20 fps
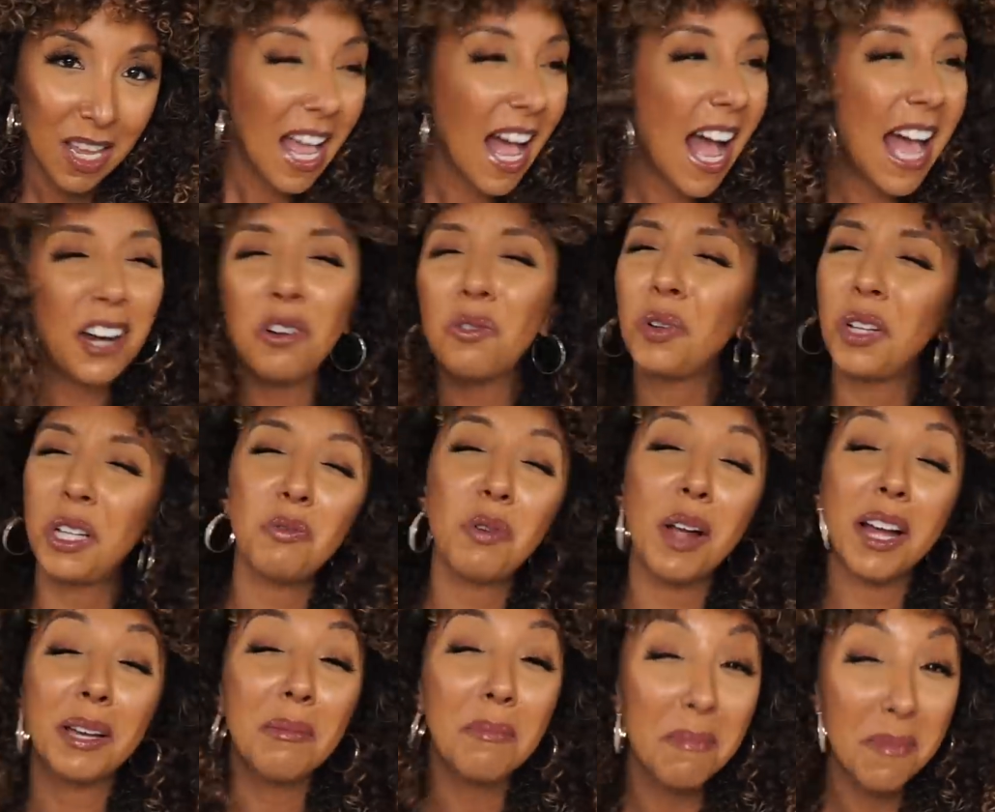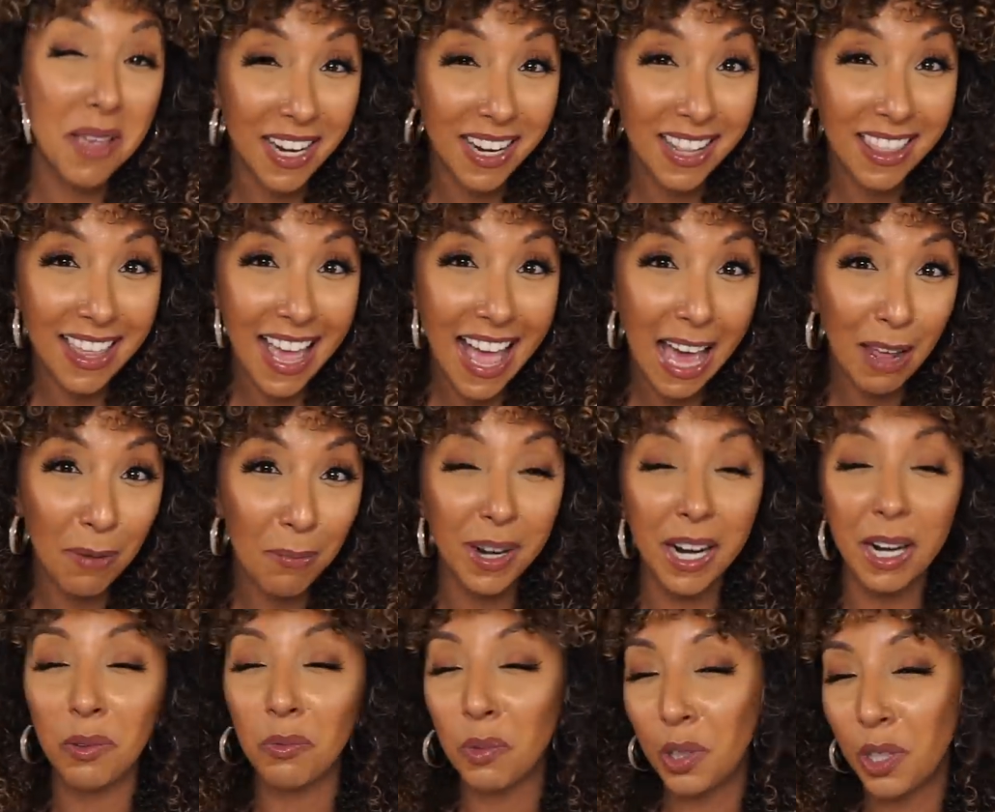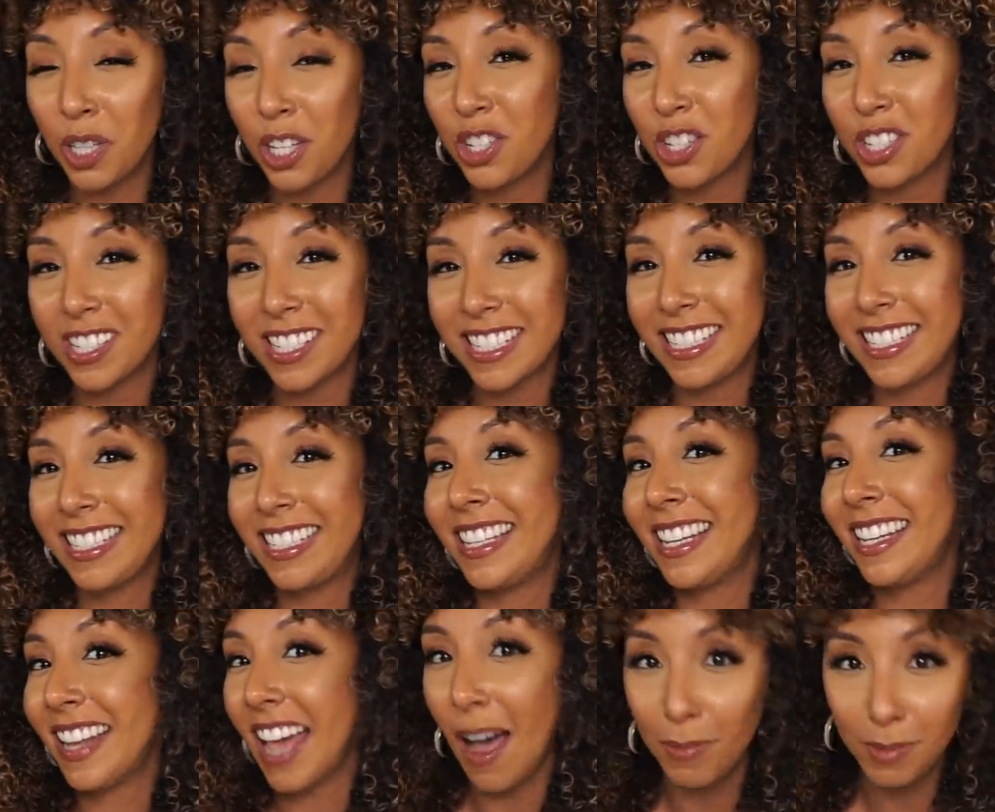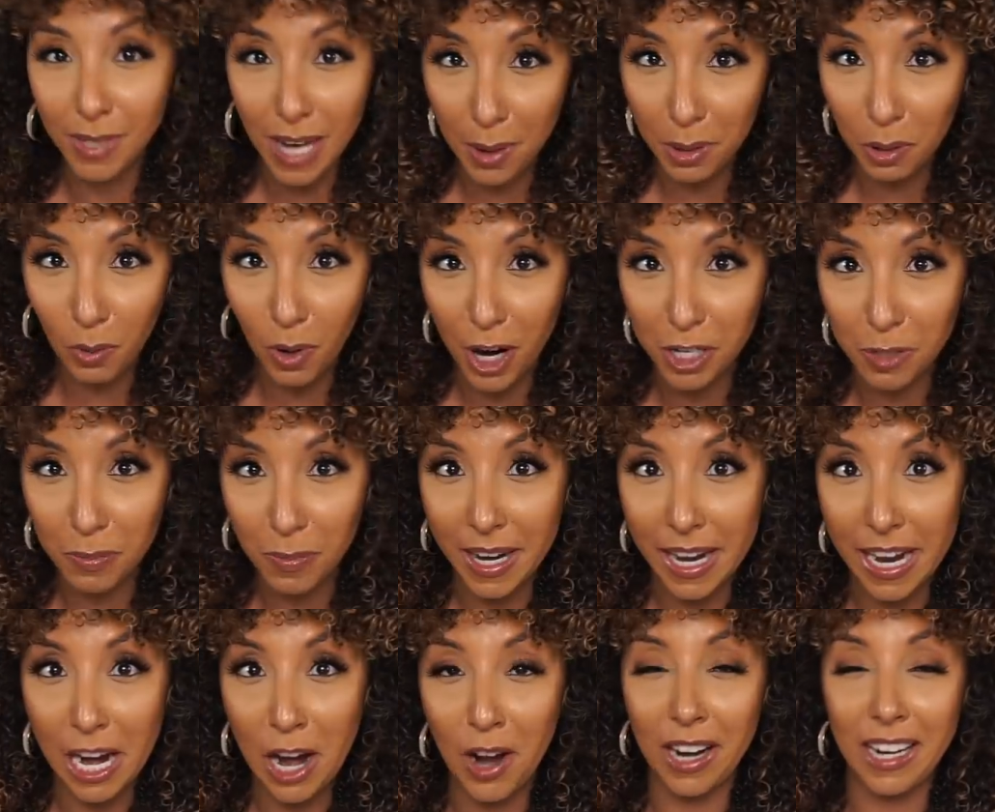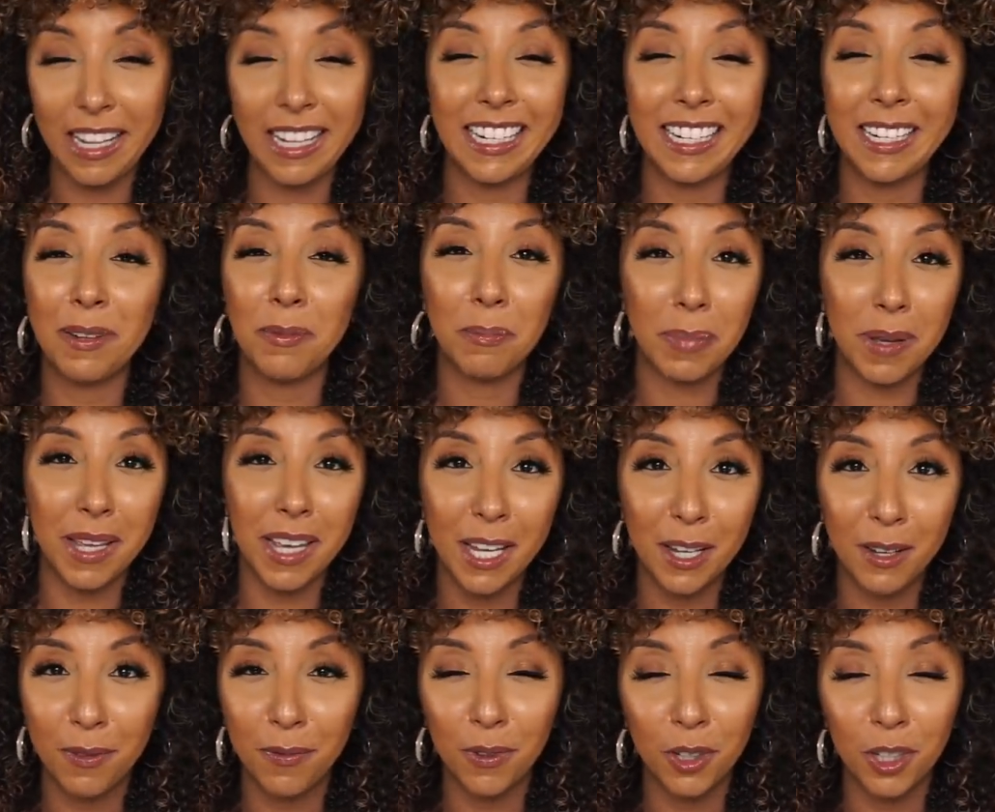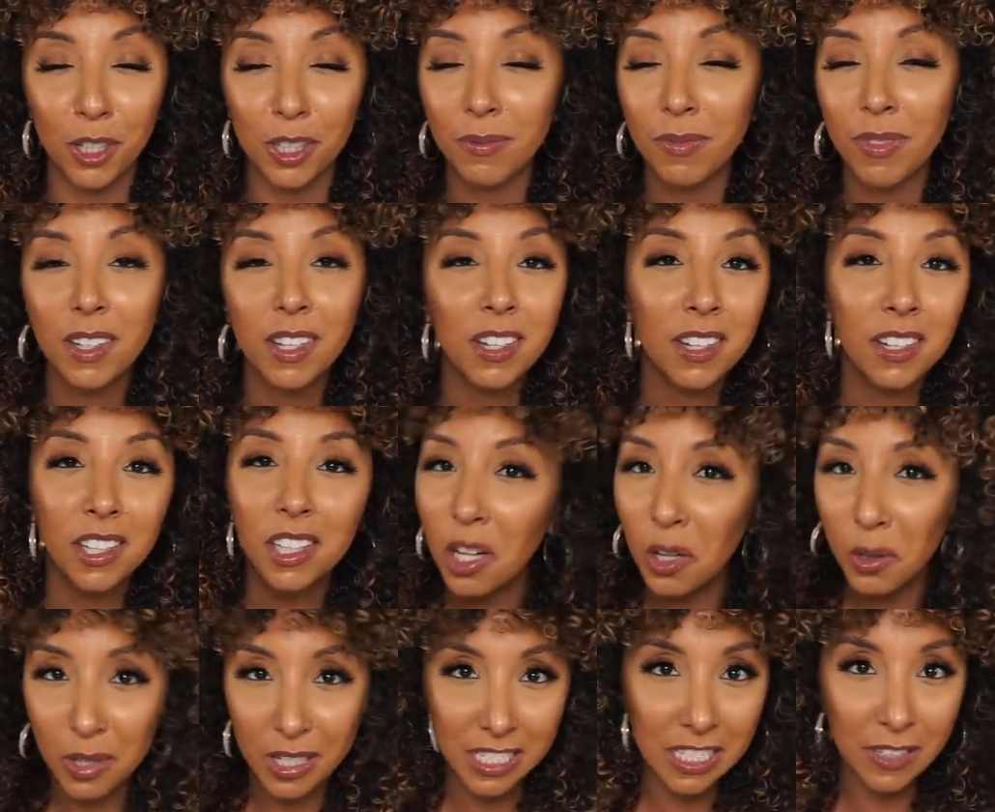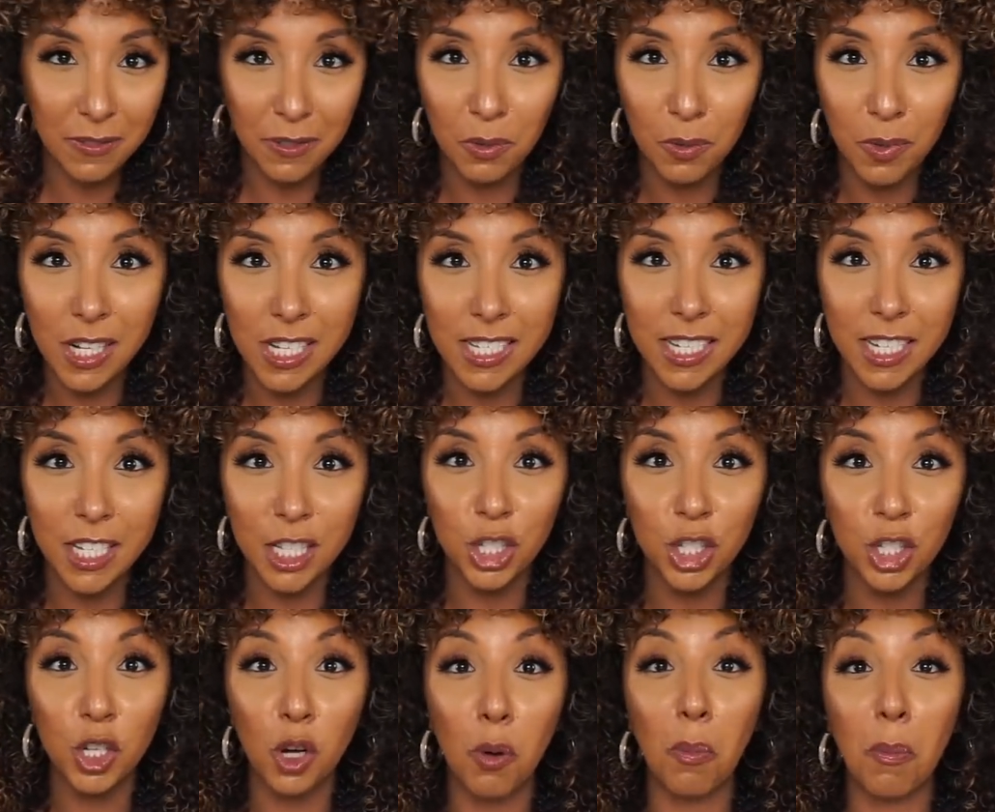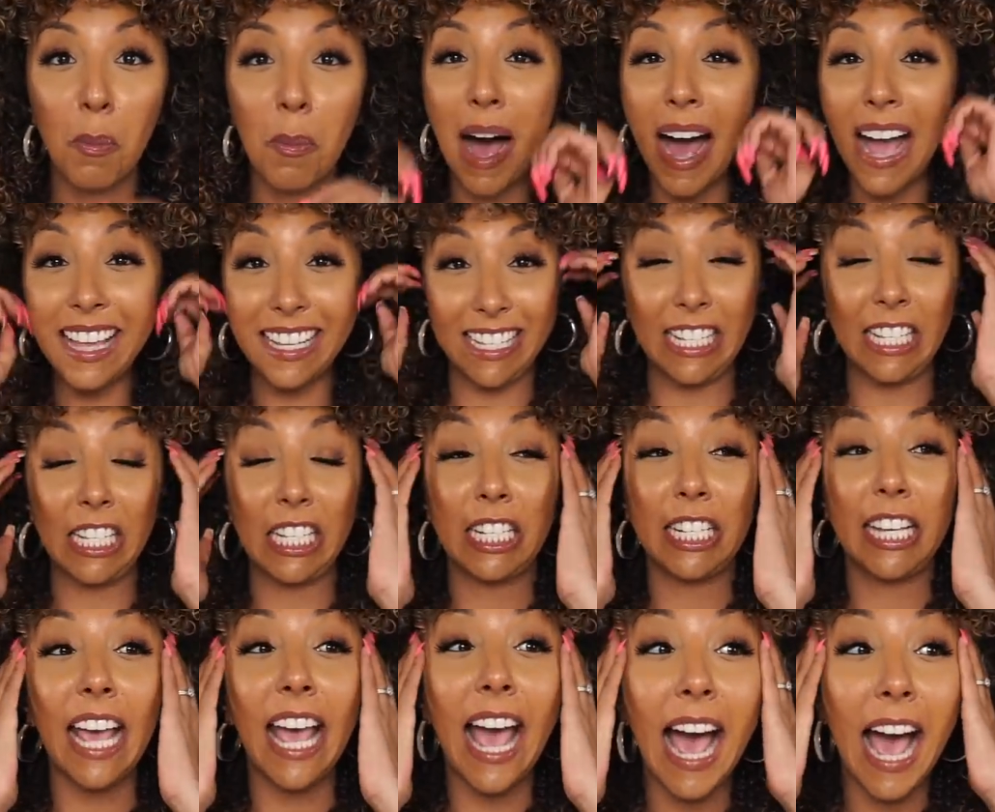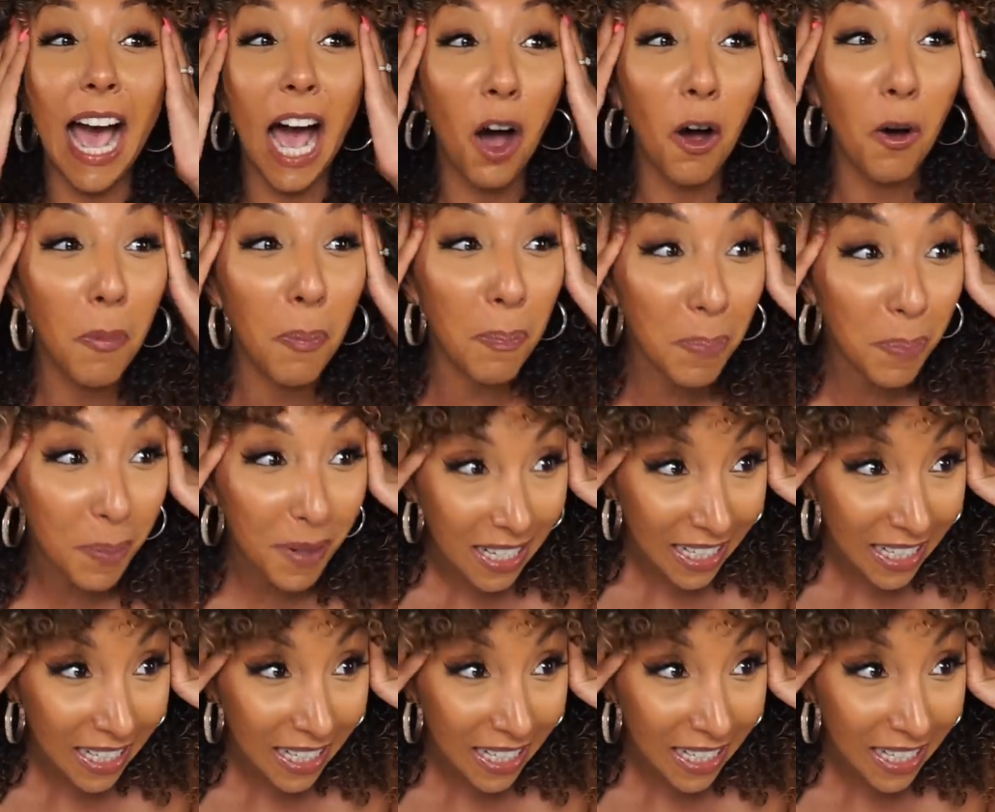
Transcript: I don't really recommend that, but I really just didn't have time to wash my hair. I needed it big for all these different reasons. So my scalp